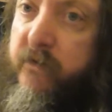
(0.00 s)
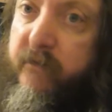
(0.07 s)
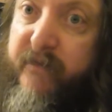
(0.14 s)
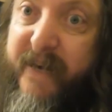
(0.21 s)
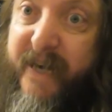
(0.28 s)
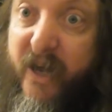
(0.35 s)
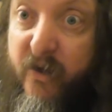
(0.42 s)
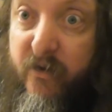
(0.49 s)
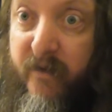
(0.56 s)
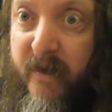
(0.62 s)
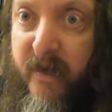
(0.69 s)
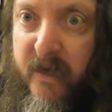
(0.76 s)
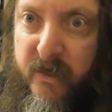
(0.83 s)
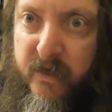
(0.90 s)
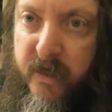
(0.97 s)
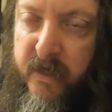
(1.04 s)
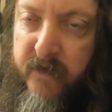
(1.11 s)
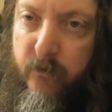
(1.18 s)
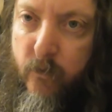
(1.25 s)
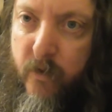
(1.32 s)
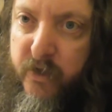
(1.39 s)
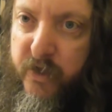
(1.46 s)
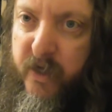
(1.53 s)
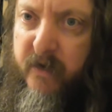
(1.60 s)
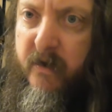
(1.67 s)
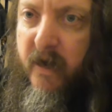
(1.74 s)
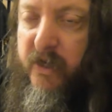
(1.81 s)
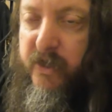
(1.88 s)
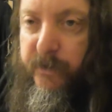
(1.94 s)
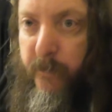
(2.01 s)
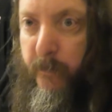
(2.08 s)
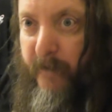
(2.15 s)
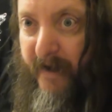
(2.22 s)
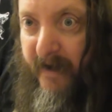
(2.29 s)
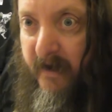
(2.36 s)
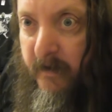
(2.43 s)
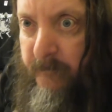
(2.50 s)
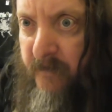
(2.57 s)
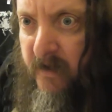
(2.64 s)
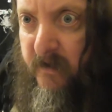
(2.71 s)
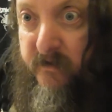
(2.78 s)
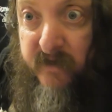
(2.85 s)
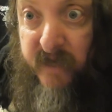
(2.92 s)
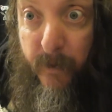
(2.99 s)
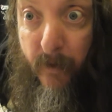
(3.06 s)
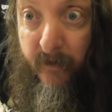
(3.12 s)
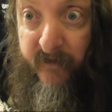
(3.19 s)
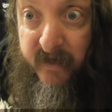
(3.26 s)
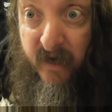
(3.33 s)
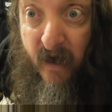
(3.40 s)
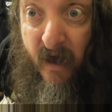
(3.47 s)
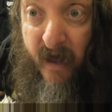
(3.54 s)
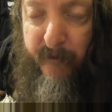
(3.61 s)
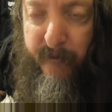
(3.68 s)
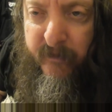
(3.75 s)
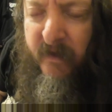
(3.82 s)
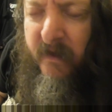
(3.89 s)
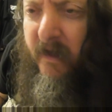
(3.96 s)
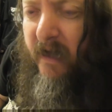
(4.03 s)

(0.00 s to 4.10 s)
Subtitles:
video. Cheers for watching. I shall be back some other time.